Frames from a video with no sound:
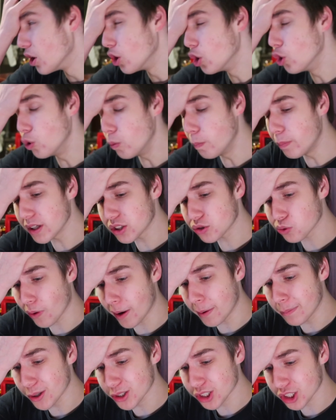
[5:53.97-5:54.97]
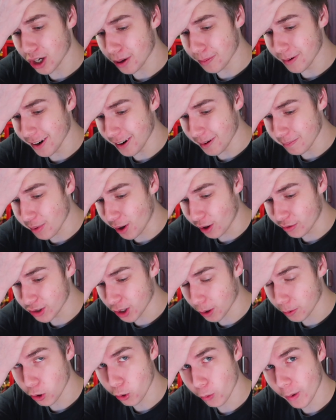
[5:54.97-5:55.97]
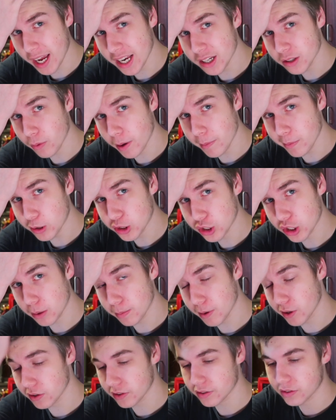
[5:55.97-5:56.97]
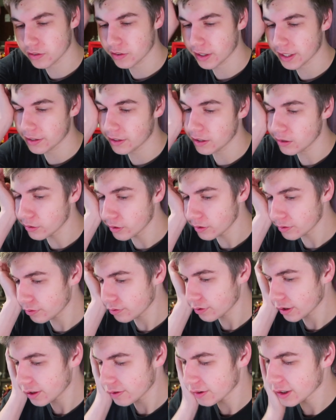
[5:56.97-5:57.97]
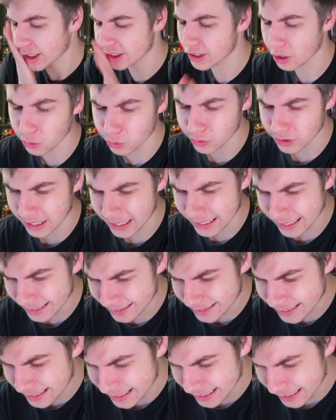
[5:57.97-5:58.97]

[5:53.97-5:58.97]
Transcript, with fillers: Who puts Rainbow Sherbet above Tropical Rain? Rainbow Sherbet is like the only flavor I don't like.